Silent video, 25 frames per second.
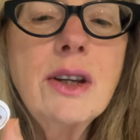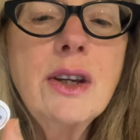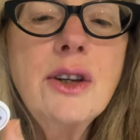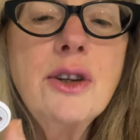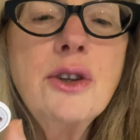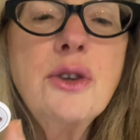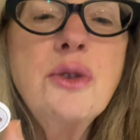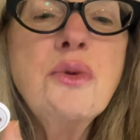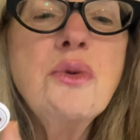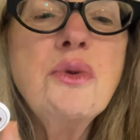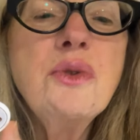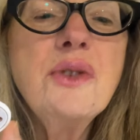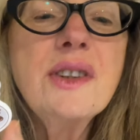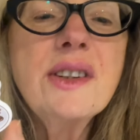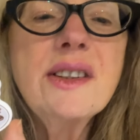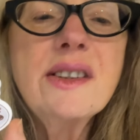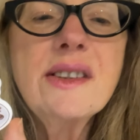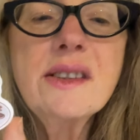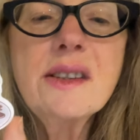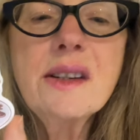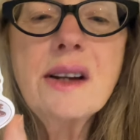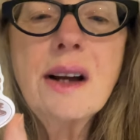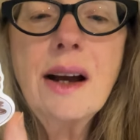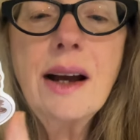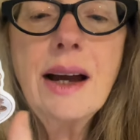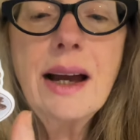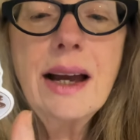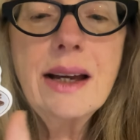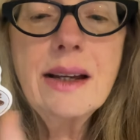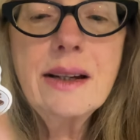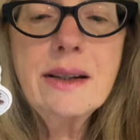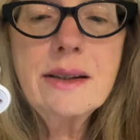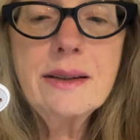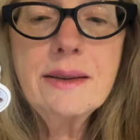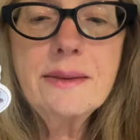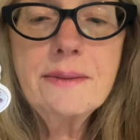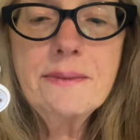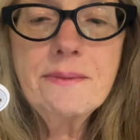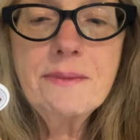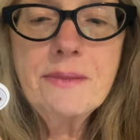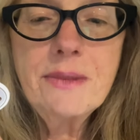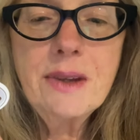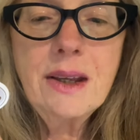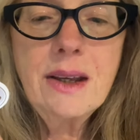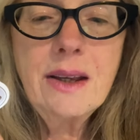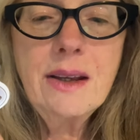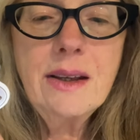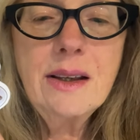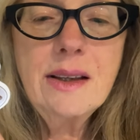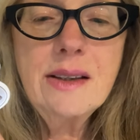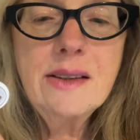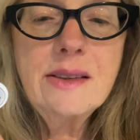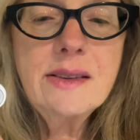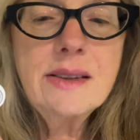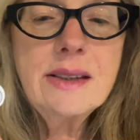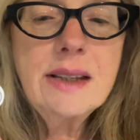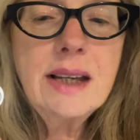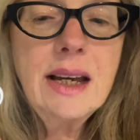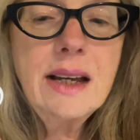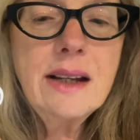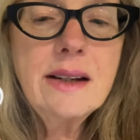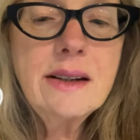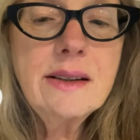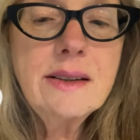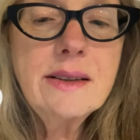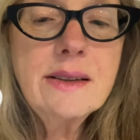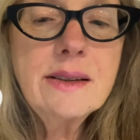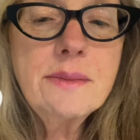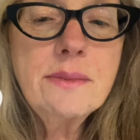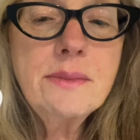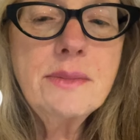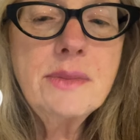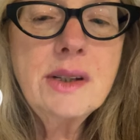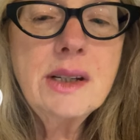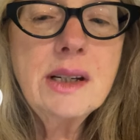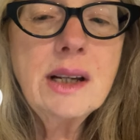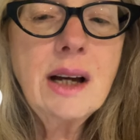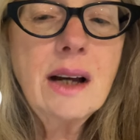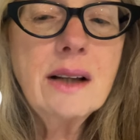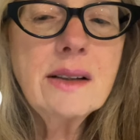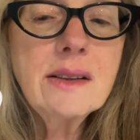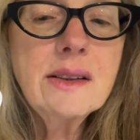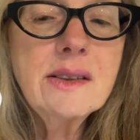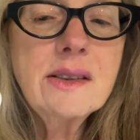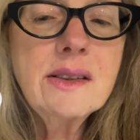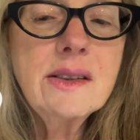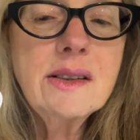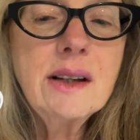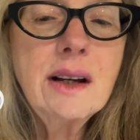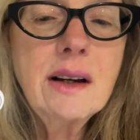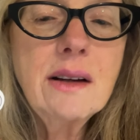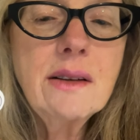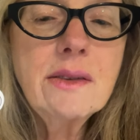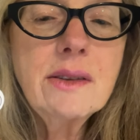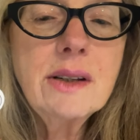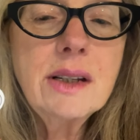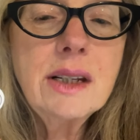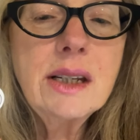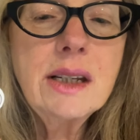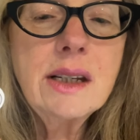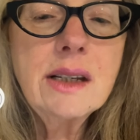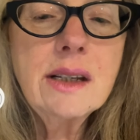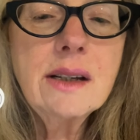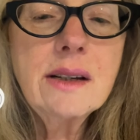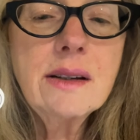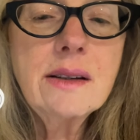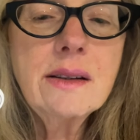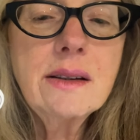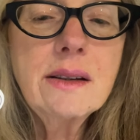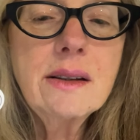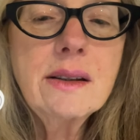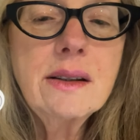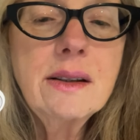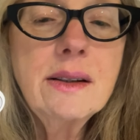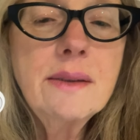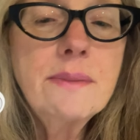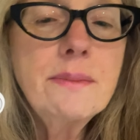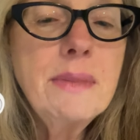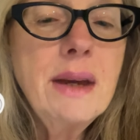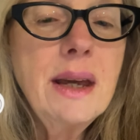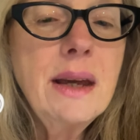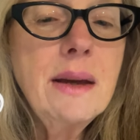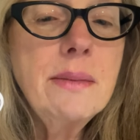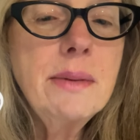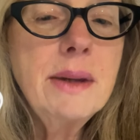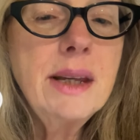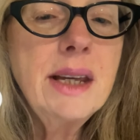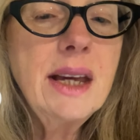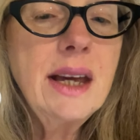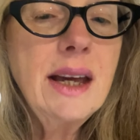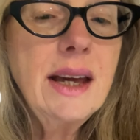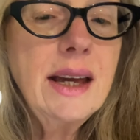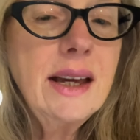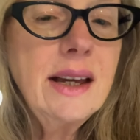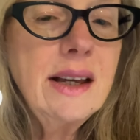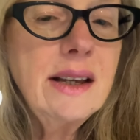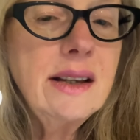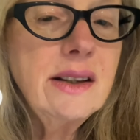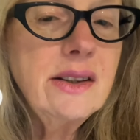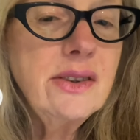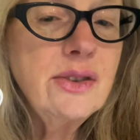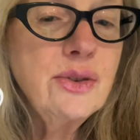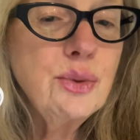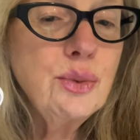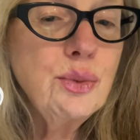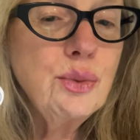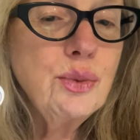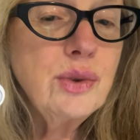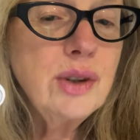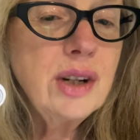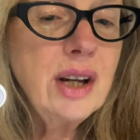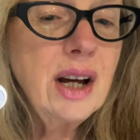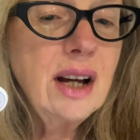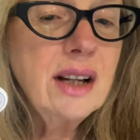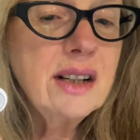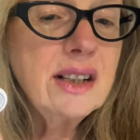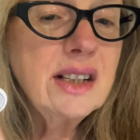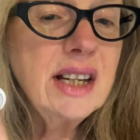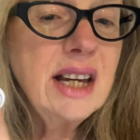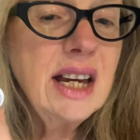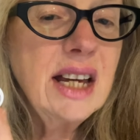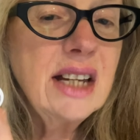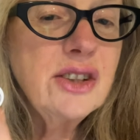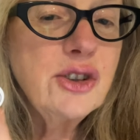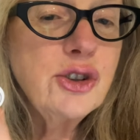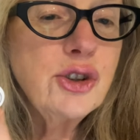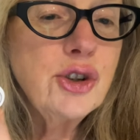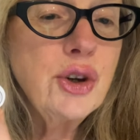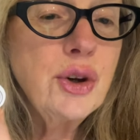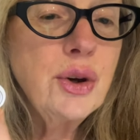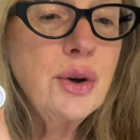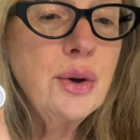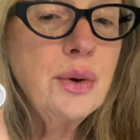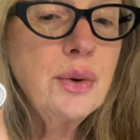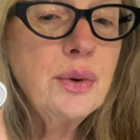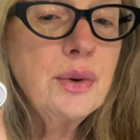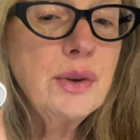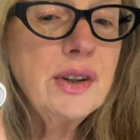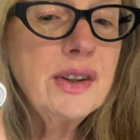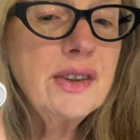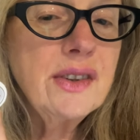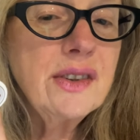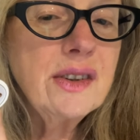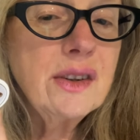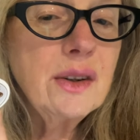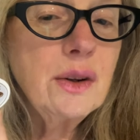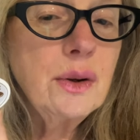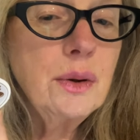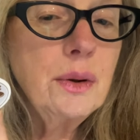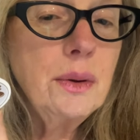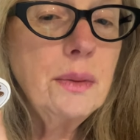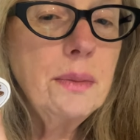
You decide. Is that some nuts down here? Maybe hazelnut ghetto, this could